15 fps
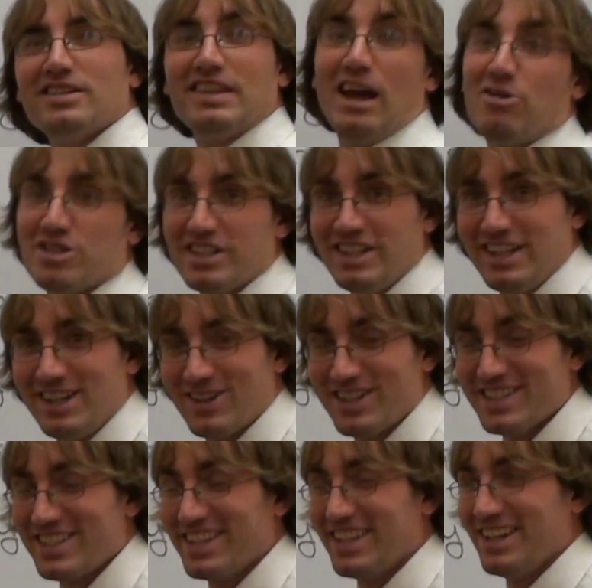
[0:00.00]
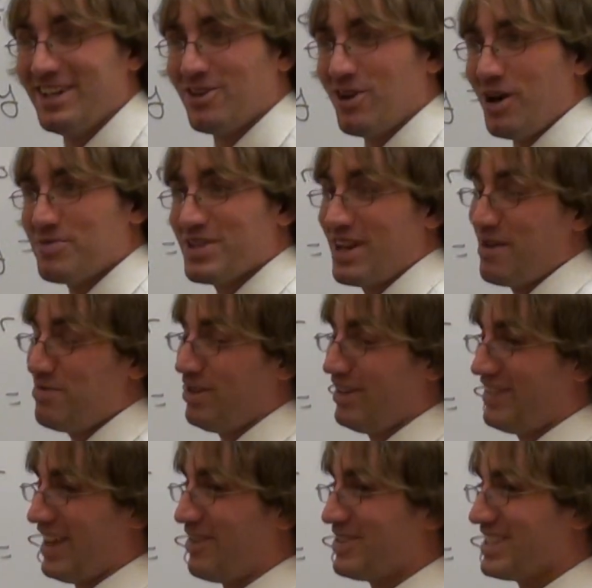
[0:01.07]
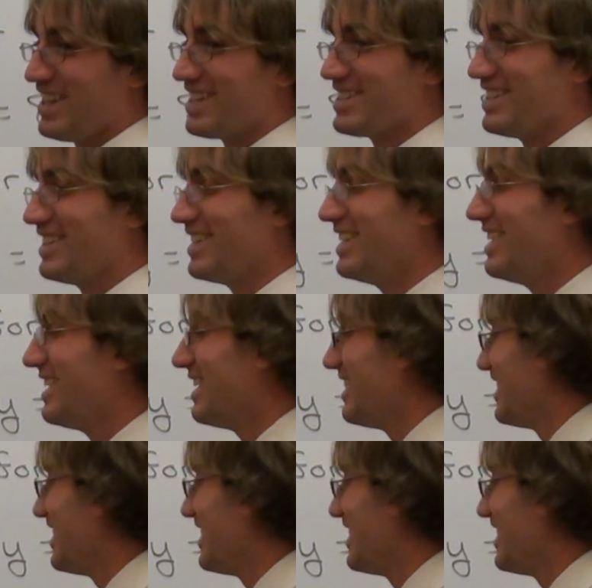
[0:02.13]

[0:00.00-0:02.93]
That was an interesting interruption. I believe that was actually